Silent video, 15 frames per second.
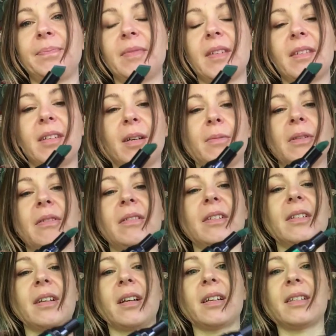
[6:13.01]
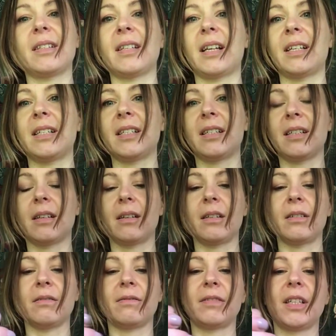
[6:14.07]
in terms of just like a standard
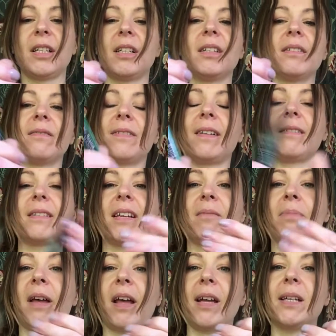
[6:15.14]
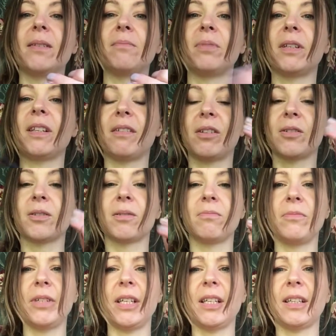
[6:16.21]
kind of felt tip pen, but they've got
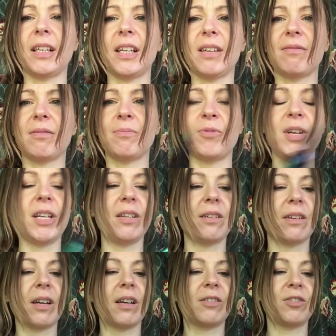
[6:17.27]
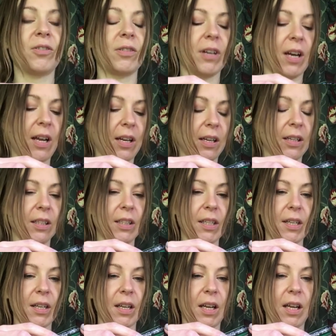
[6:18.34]
some really, they give some really good strong colour,
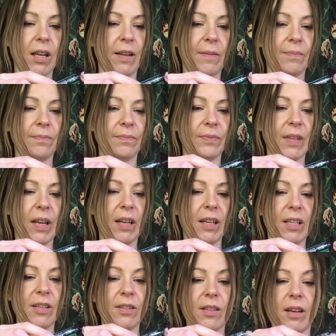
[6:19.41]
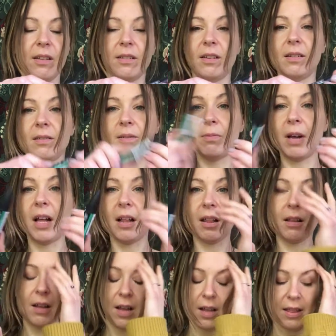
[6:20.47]
and I use those a lot as
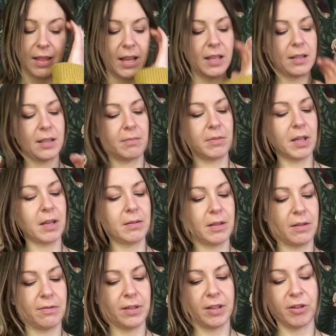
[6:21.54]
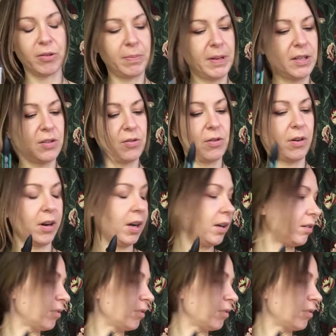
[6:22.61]
well. These sometimes I feel are a bit stronger,